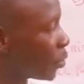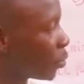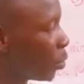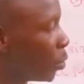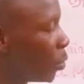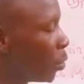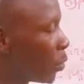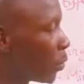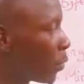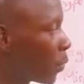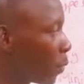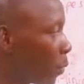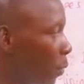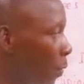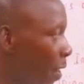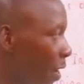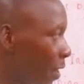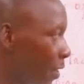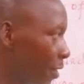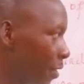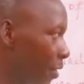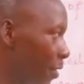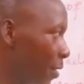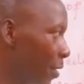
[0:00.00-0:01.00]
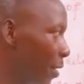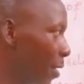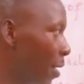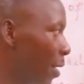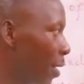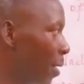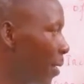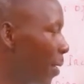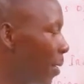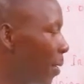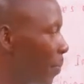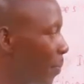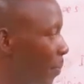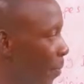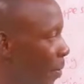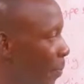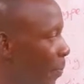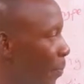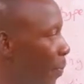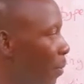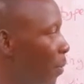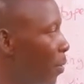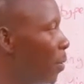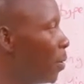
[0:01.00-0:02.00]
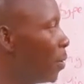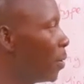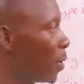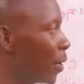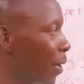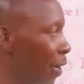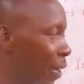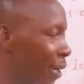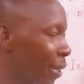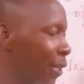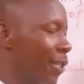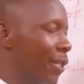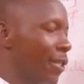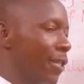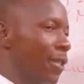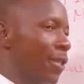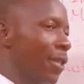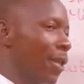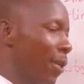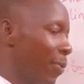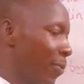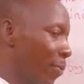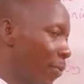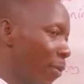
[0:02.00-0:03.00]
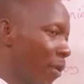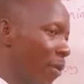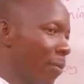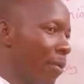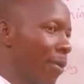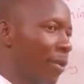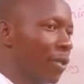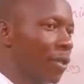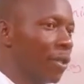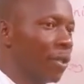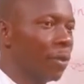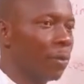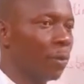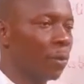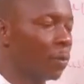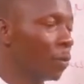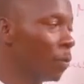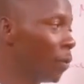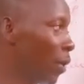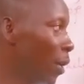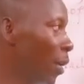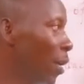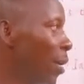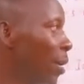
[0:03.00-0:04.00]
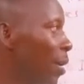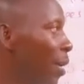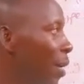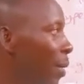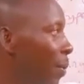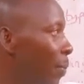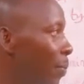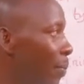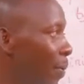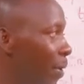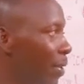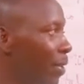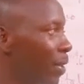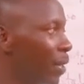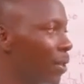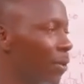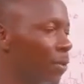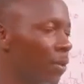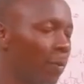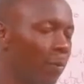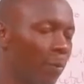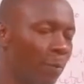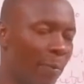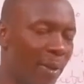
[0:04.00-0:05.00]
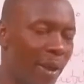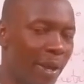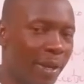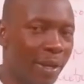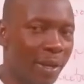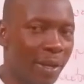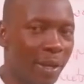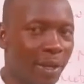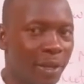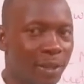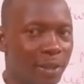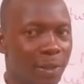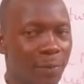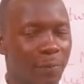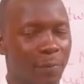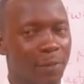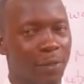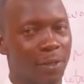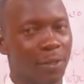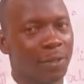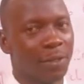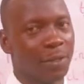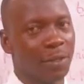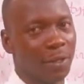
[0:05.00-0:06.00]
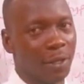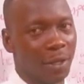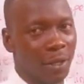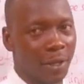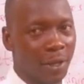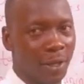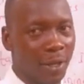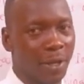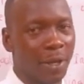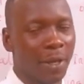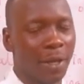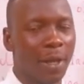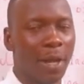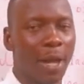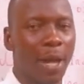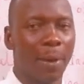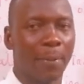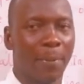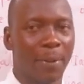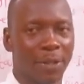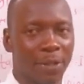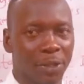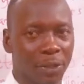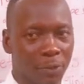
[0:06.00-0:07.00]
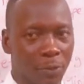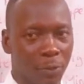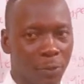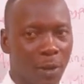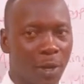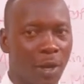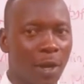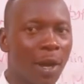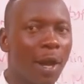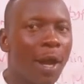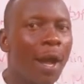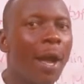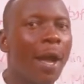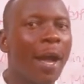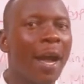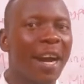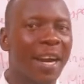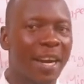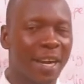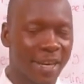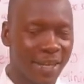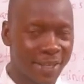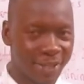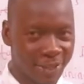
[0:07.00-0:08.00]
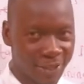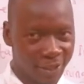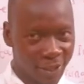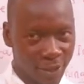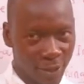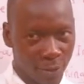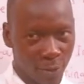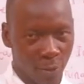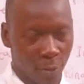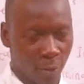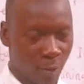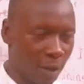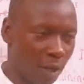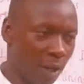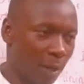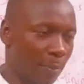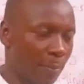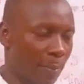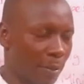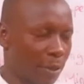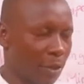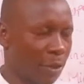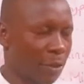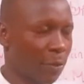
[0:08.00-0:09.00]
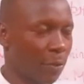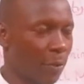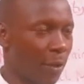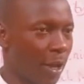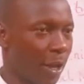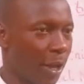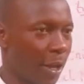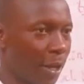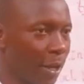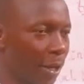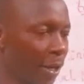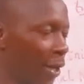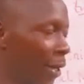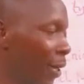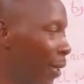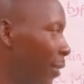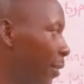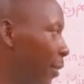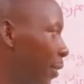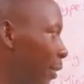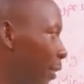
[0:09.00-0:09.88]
So through that, people get employment due to the presence of mining activities in a particular country or in a particular area.